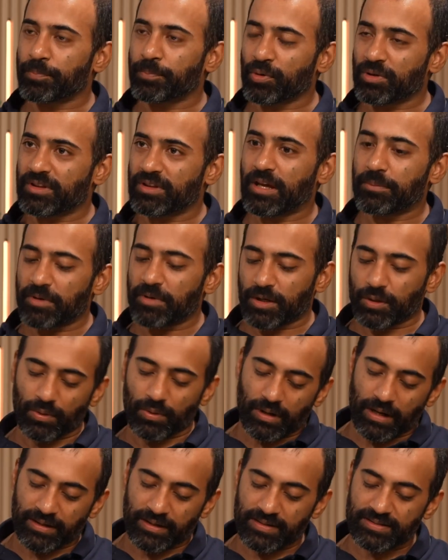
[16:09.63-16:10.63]
put them
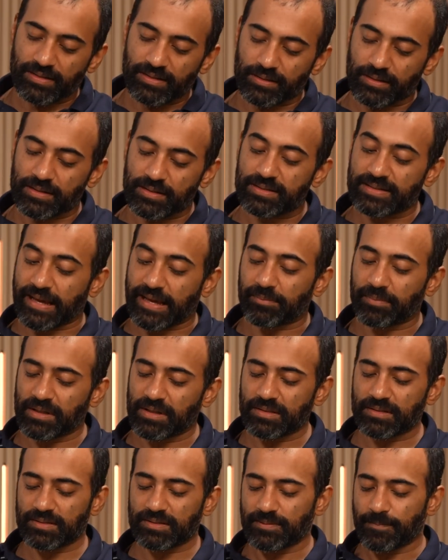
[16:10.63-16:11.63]
into under certain
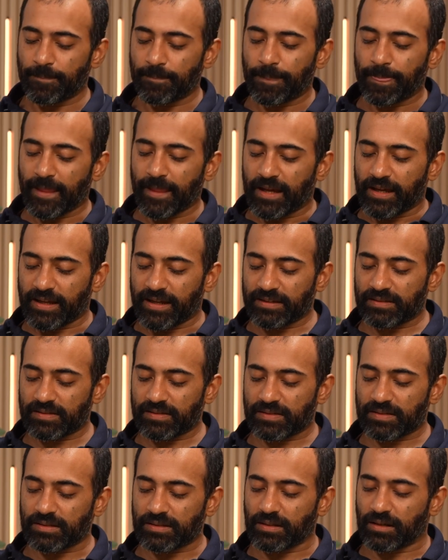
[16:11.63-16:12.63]
segments,
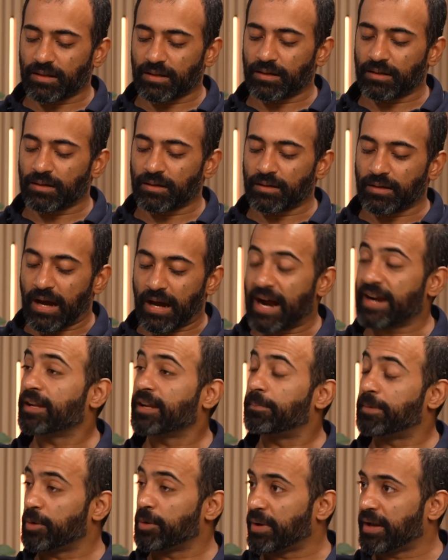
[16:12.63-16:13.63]
it's
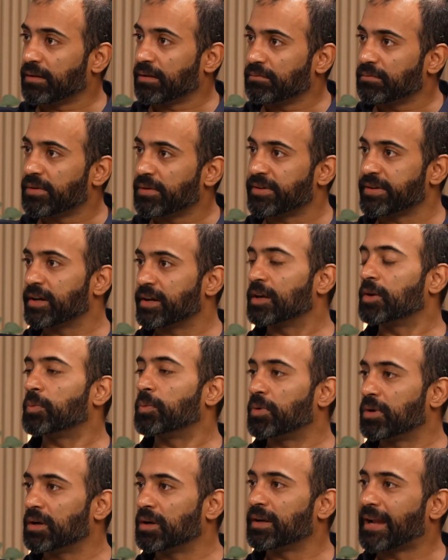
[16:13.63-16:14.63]
RWA, real
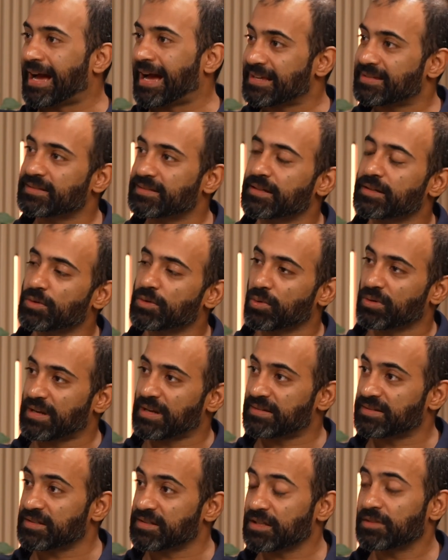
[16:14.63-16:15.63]
world asset
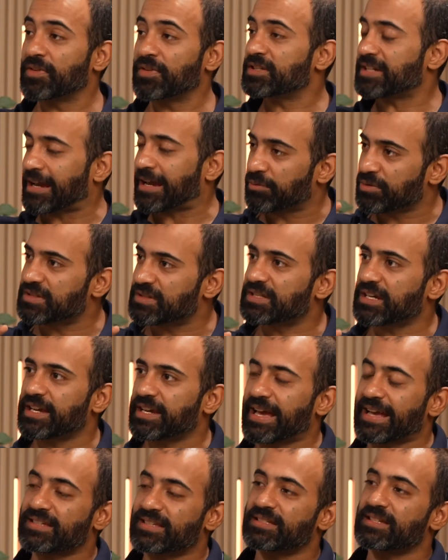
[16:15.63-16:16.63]
tokenization, which I would
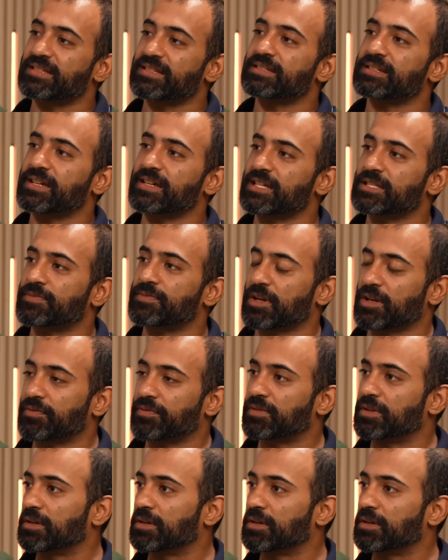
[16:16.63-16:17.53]
say XDC is one of